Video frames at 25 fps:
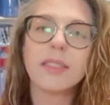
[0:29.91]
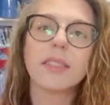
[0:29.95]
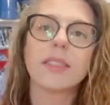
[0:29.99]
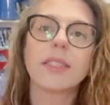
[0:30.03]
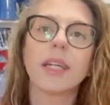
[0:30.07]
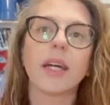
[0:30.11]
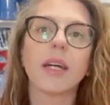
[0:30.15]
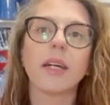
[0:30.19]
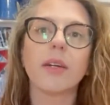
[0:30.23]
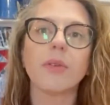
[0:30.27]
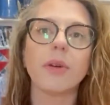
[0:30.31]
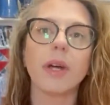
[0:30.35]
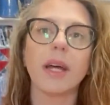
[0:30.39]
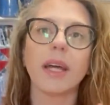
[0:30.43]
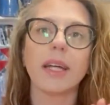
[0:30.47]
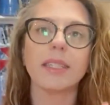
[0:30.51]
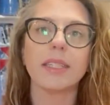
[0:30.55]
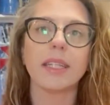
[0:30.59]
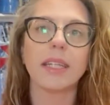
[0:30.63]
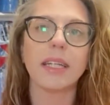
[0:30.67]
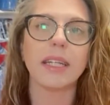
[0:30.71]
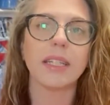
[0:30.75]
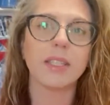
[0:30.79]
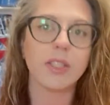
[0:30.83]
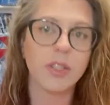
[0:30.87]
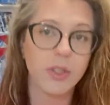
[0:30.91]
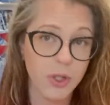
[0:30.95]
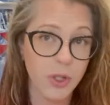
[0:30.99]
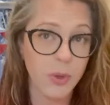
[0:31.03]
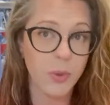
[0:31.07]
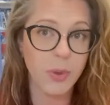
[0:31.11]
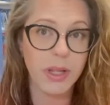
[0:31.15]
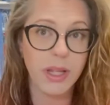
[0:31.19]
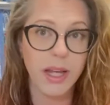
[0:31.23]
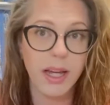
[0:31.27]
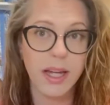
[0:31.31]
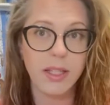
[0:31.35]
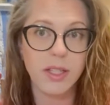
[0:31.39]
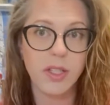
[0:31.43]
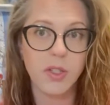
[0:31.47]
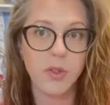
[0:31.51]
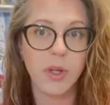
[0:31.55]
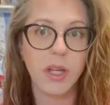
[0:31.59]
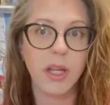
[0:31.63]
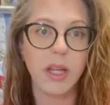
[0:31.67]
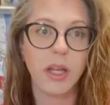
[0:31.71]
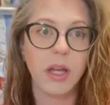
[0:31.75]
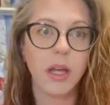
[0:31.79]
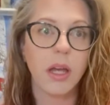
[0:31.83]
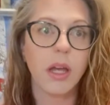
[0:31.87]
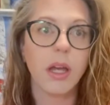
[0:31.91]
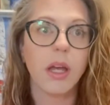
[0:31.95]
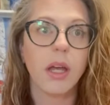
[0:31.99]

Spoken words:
Sorry I didn't get to do one last week.